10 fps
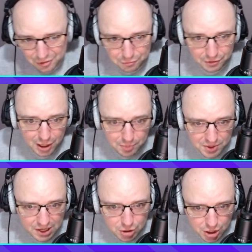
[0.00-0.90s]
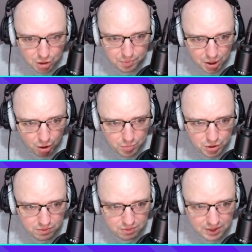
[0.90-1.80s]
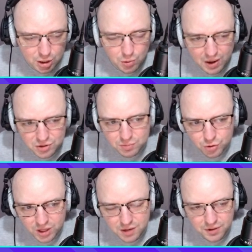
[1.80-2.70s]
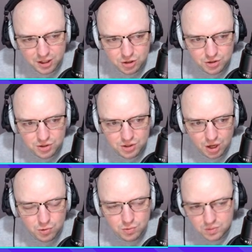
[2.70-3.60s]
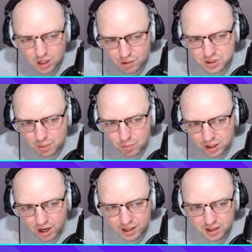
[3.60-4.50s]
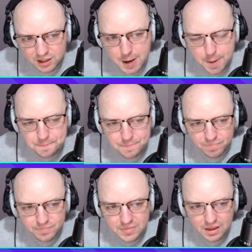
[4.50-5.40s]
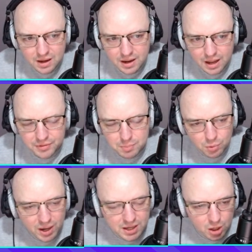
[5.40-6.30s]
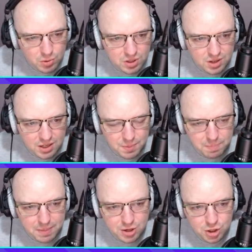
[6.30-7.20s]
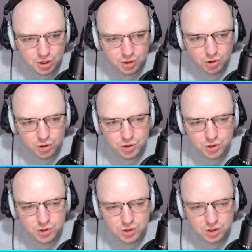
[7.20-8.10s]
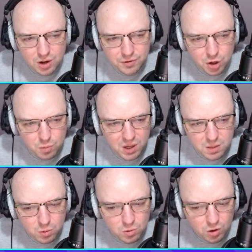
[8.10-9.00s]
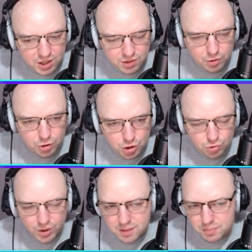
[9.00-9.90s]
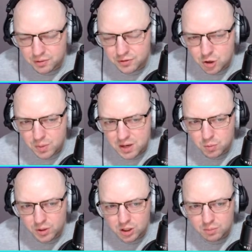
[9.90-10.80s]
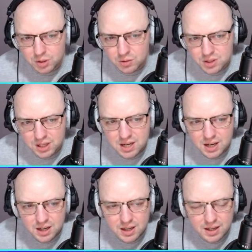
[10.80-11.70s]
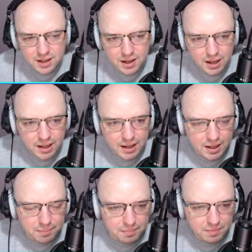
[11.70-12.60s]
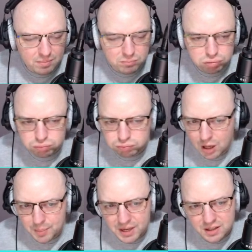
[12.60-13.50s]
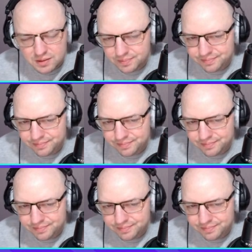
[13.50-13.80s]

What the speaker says: Villa potentially could be an option. They do have some tricky fixtures. So, someone like, I think Moreno has been mentioned across a few people, not necessarily on the stream, but a few people in the community. I mean,